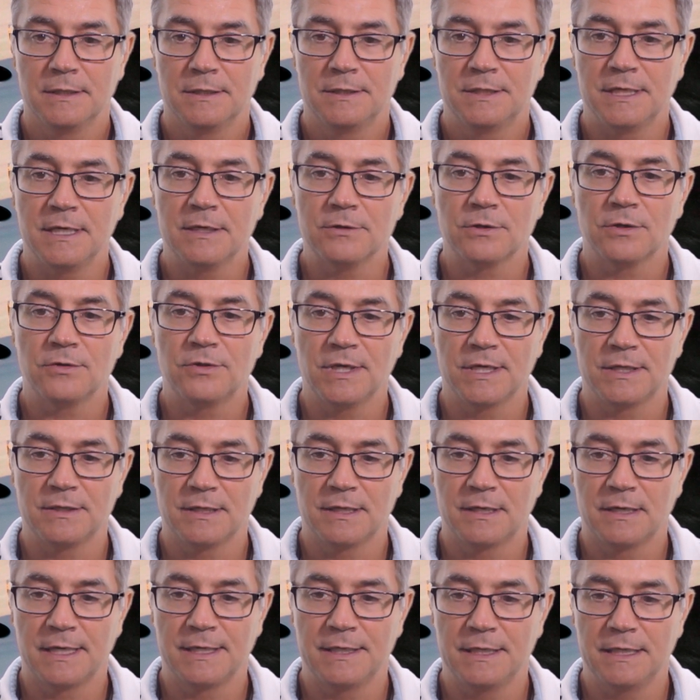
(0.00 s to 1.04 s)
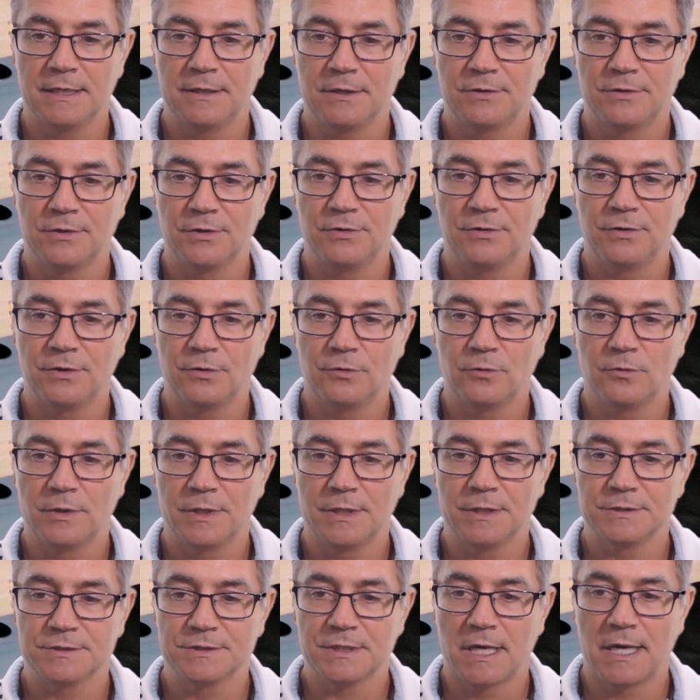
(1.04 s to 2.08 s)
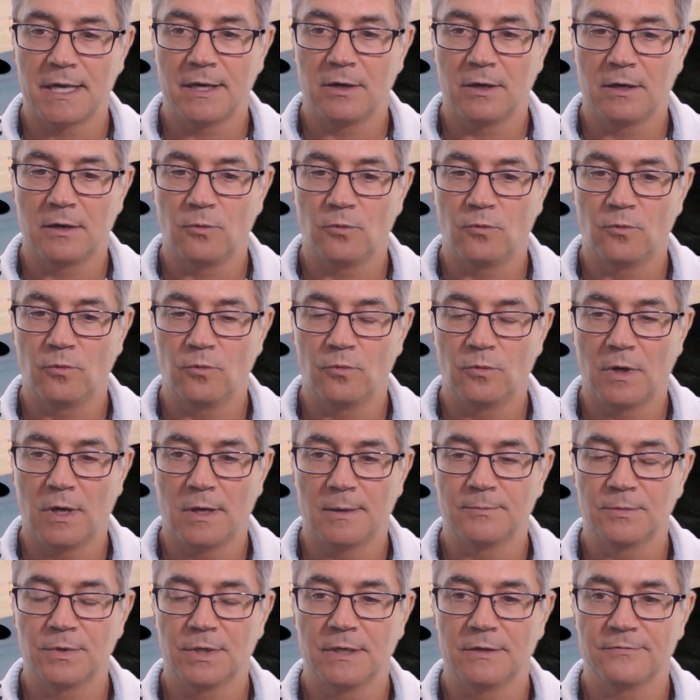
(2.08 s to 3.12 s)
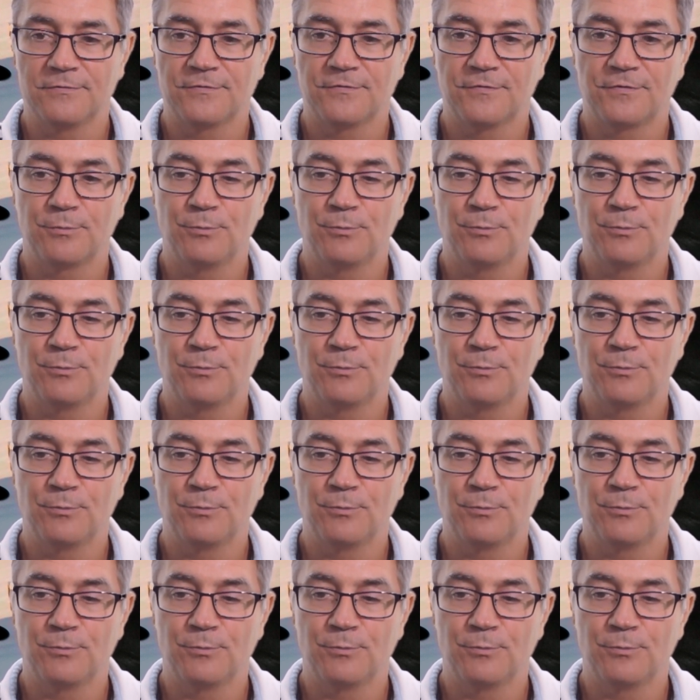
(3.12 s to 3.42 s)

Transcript: The other thing that I needed to do is I'm going to